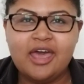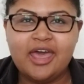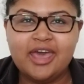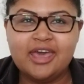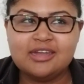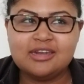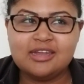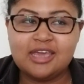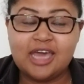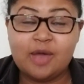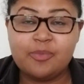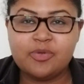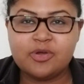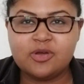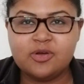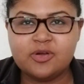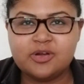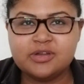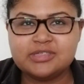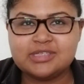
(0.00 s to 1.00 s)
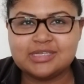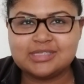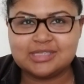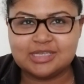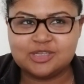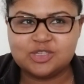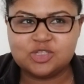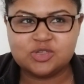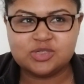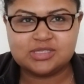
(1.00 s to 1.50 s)
And Capricorns, it's
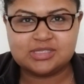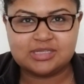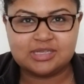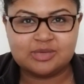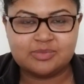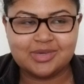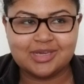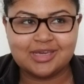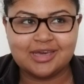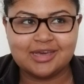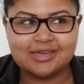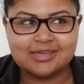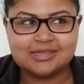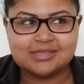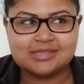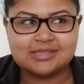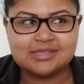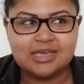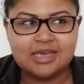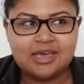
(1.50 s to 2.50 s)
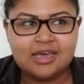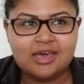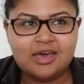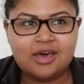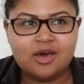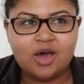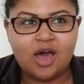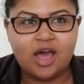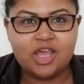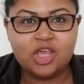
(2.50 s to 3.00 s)
interesting because
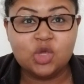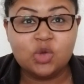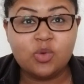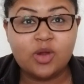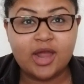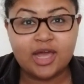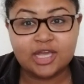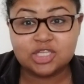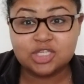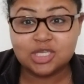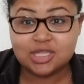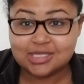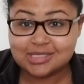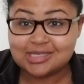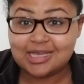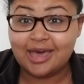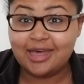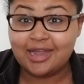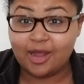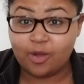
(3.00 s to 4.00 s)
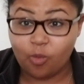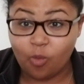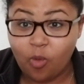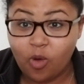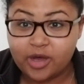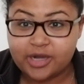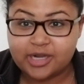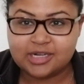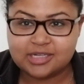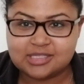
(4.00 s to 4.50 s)
you were actually the sign I
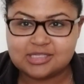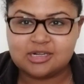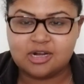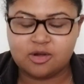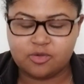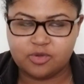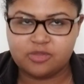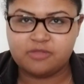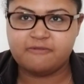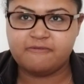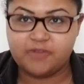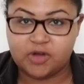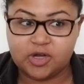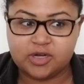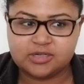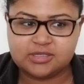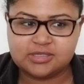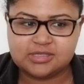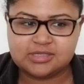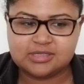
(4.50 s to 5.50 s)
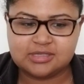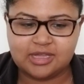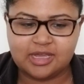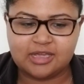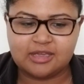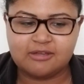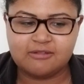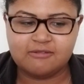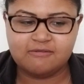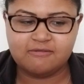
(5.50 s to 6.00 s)
wanted to start with first,
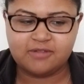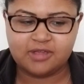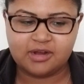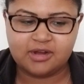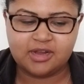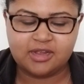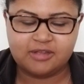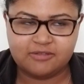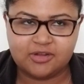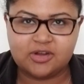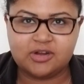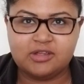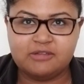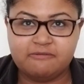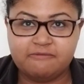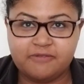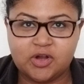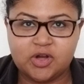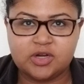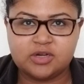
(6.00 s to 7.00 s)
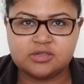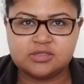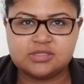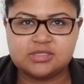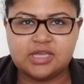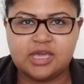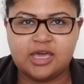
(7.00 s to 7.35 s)
like very, very first.